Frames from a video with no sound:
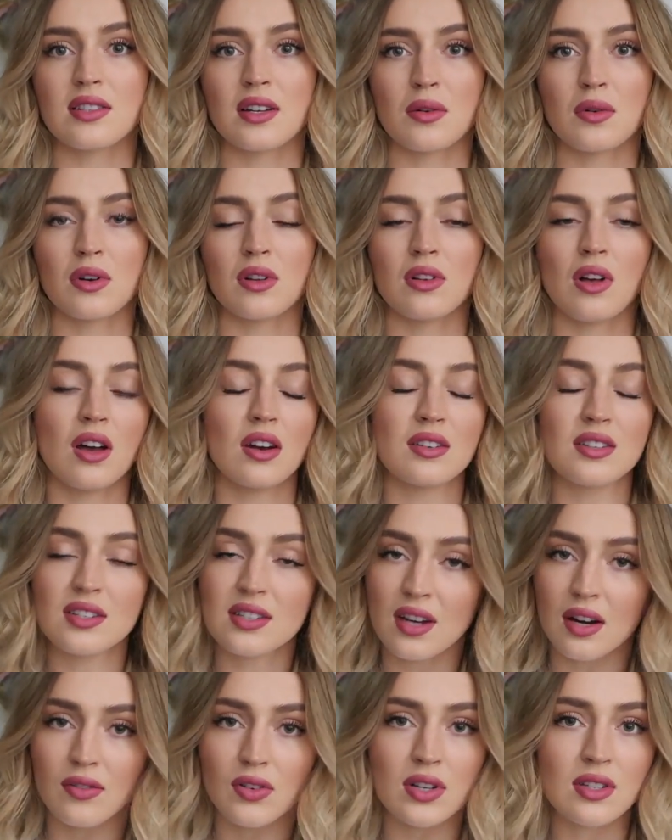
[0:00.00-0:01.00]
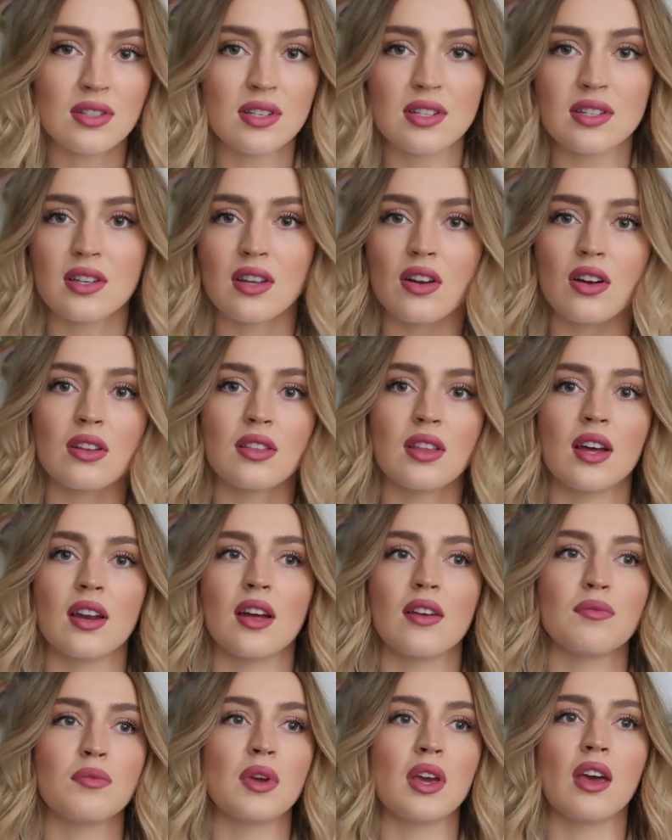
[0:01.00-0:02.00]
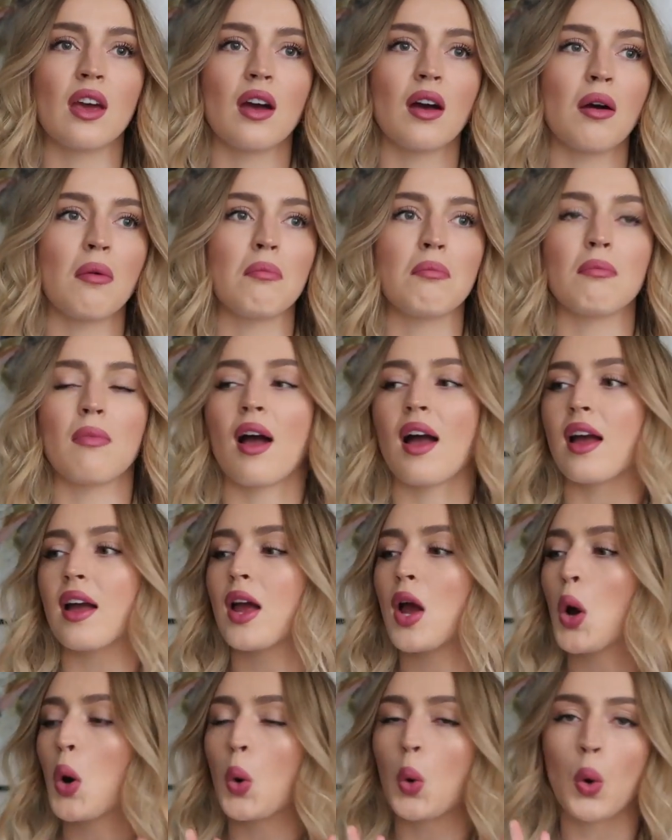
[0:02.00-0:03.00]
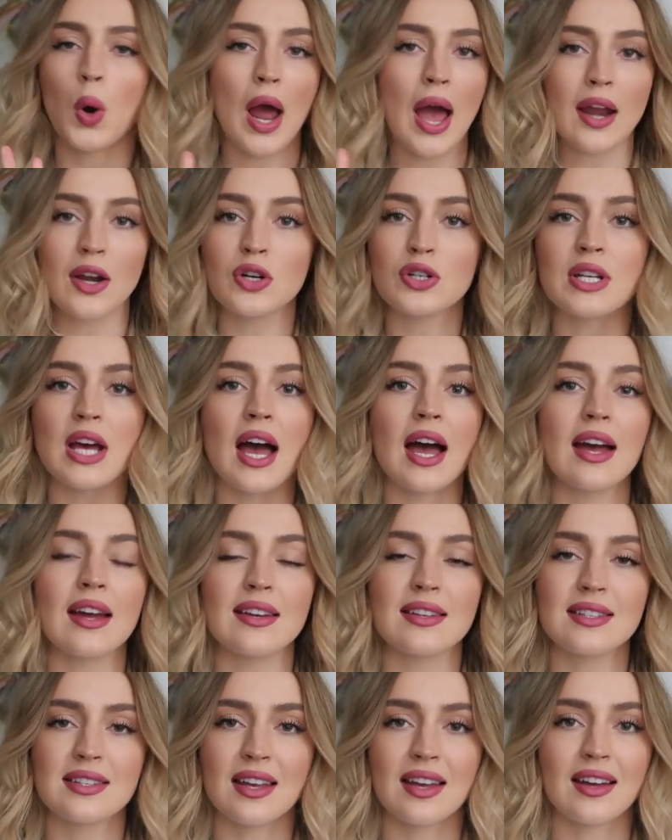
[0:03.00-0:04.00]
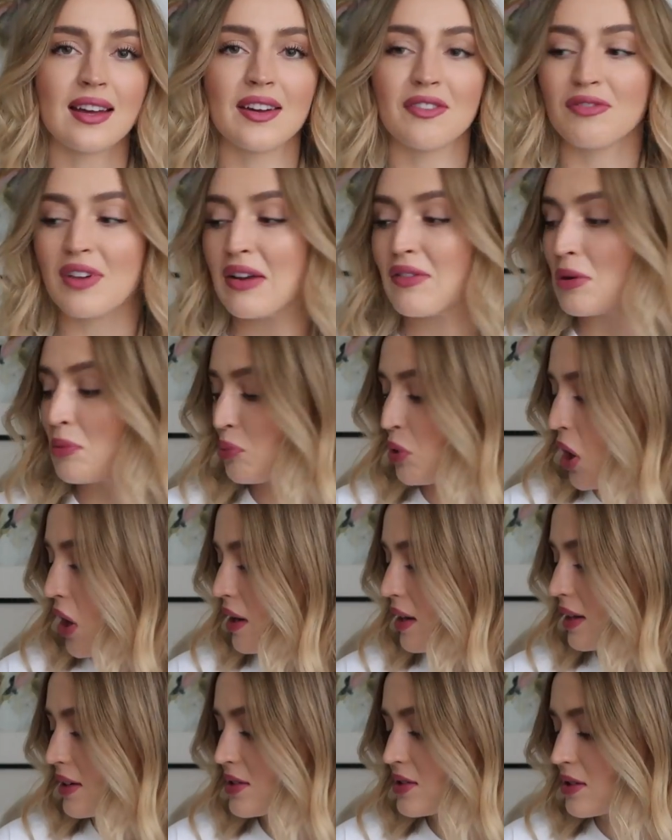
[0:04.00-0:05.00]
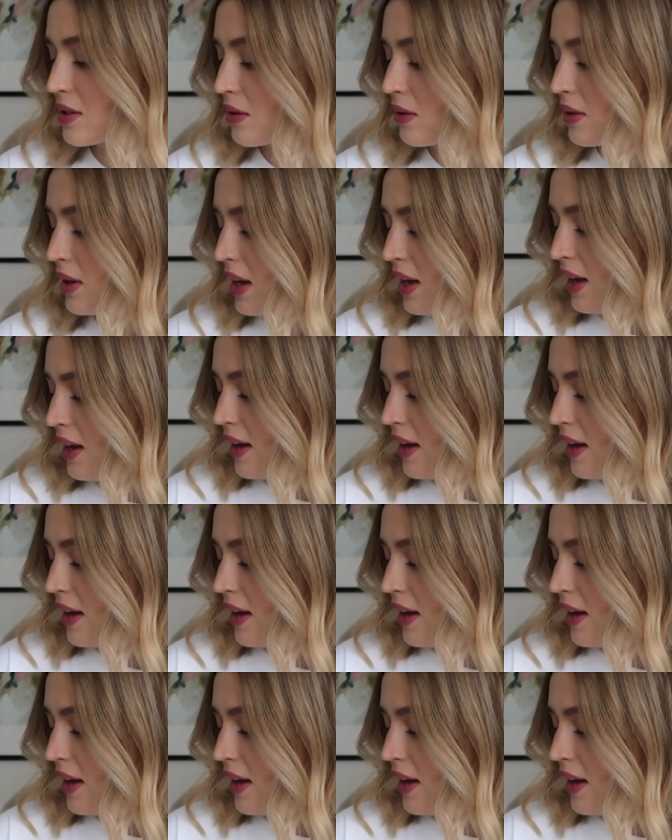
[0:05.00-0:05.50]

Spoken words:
There were a lot of discoveries this year that have become my ride or dies favorite products, so